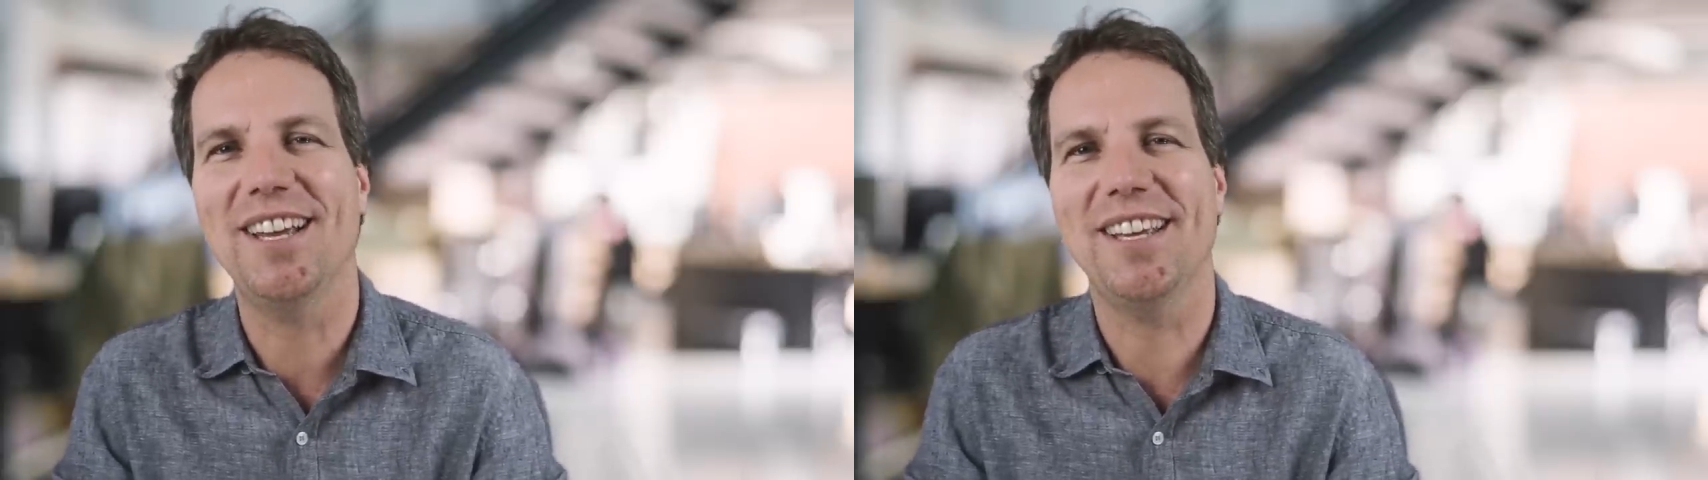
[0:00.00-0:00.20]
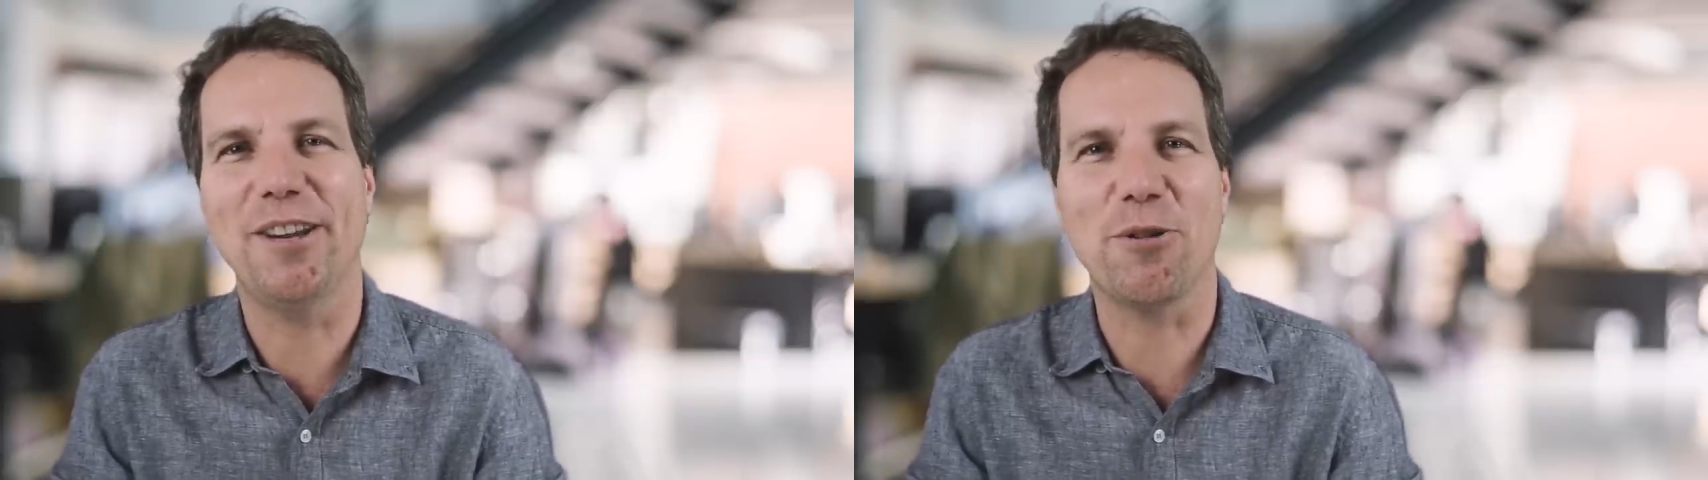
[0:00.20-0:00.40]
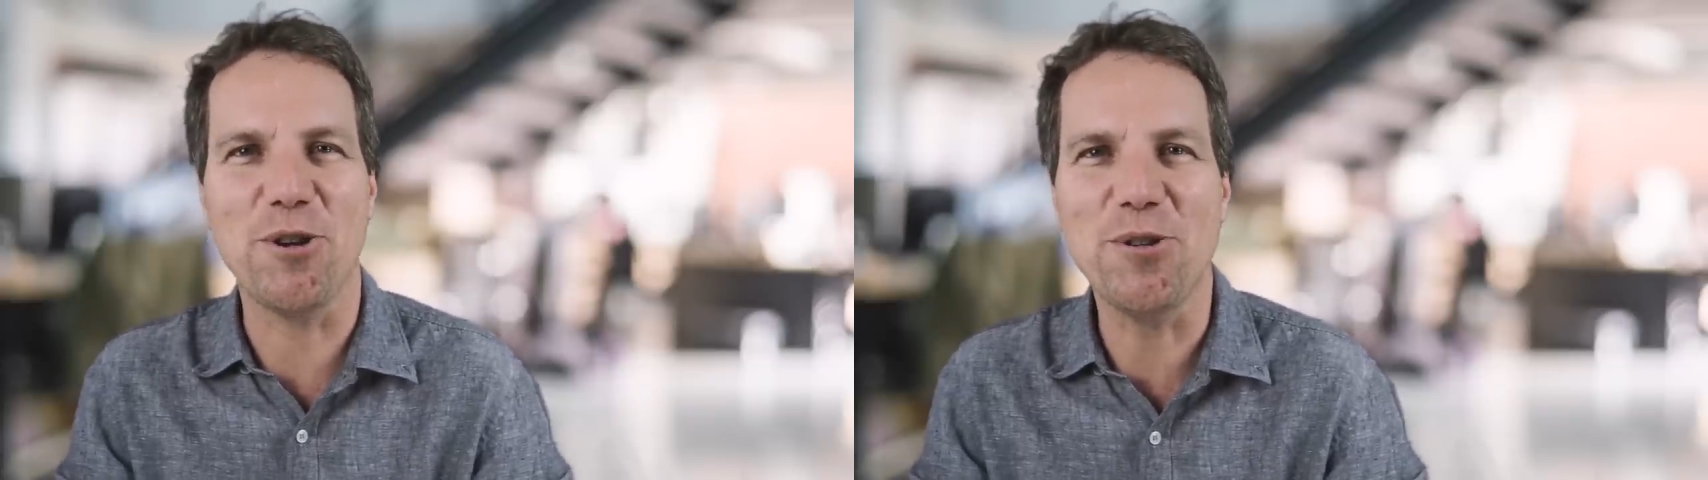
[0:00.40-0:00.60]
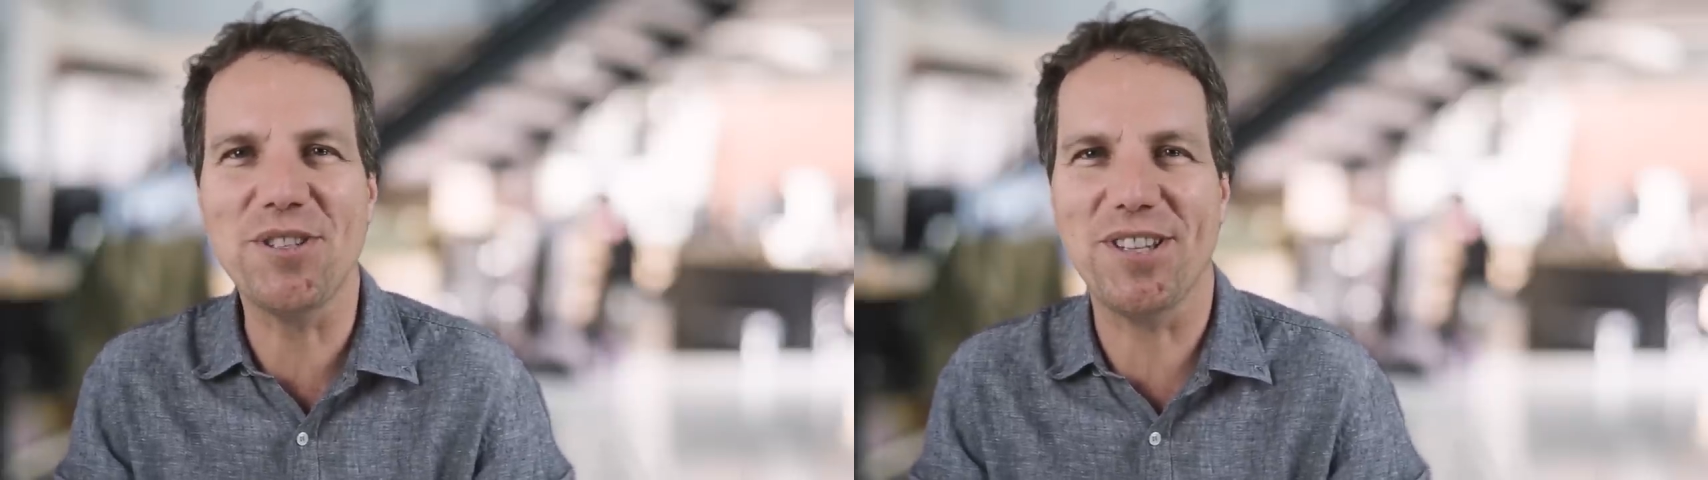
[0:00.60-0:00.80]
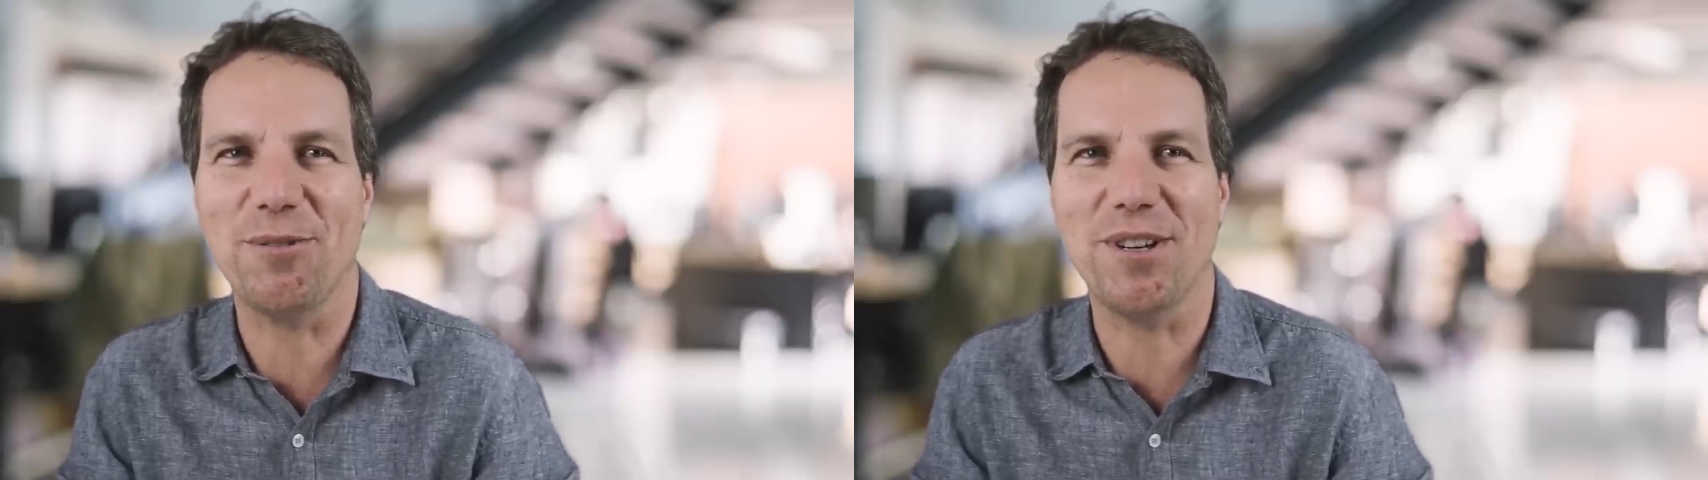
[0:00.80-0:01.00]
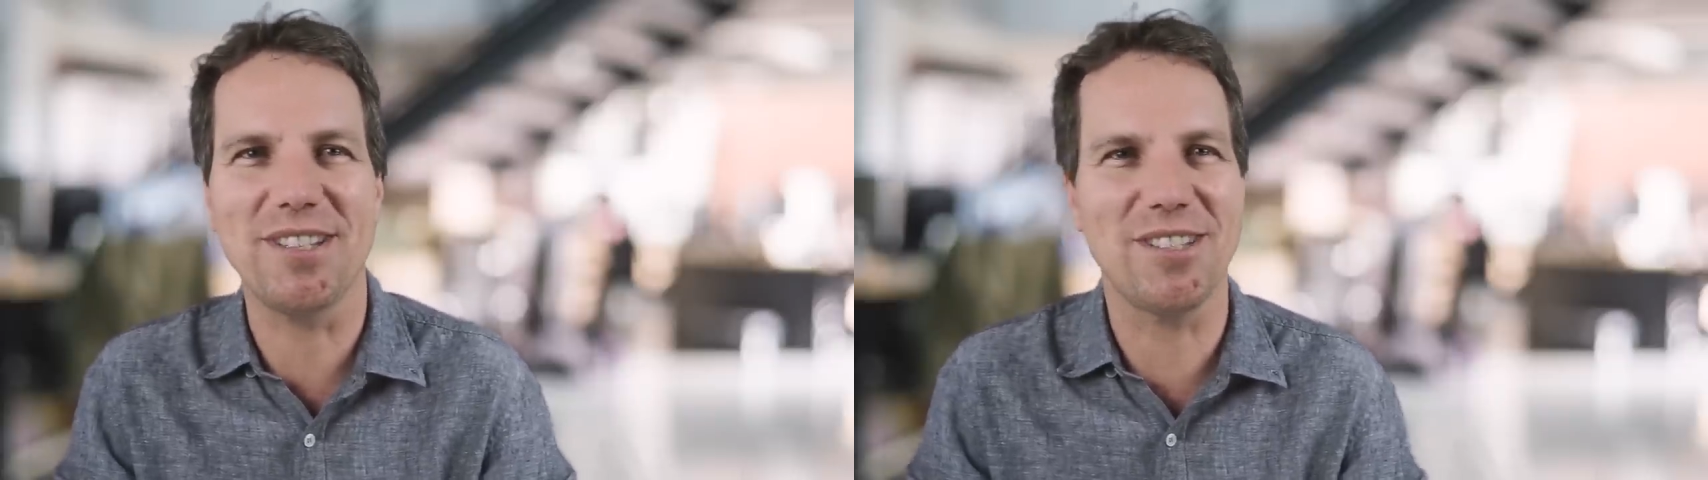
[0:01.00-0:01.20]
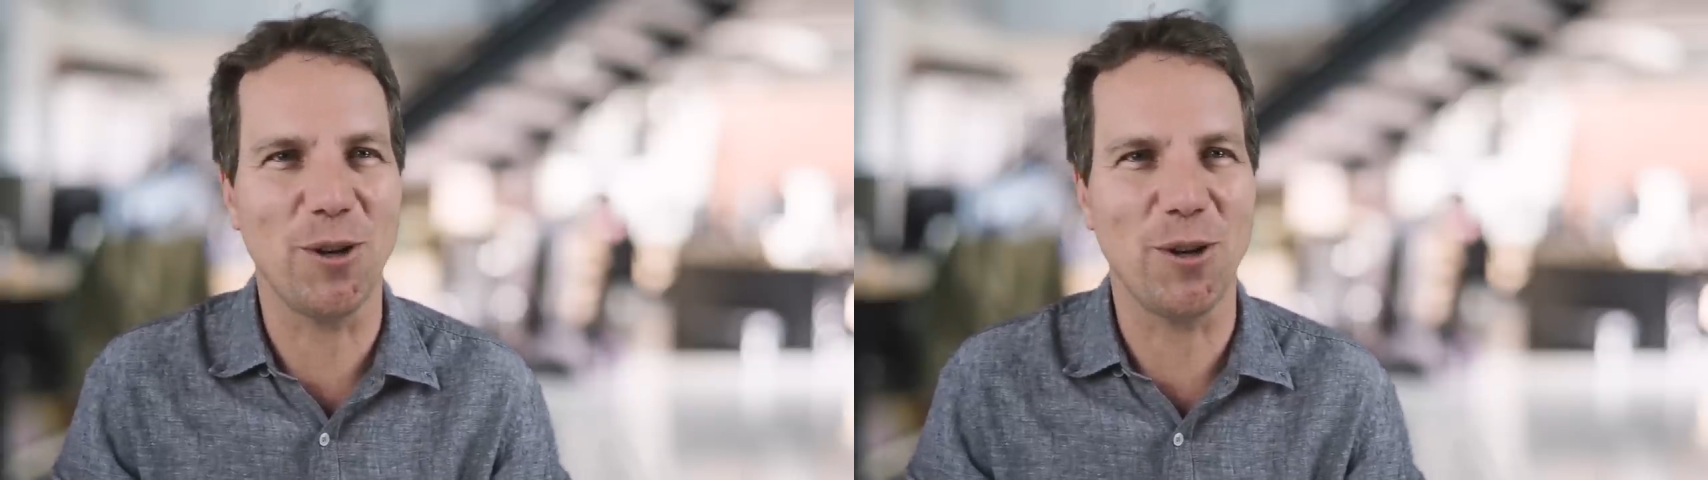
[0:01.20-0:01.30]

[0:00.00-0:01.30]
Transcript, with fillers: in our new series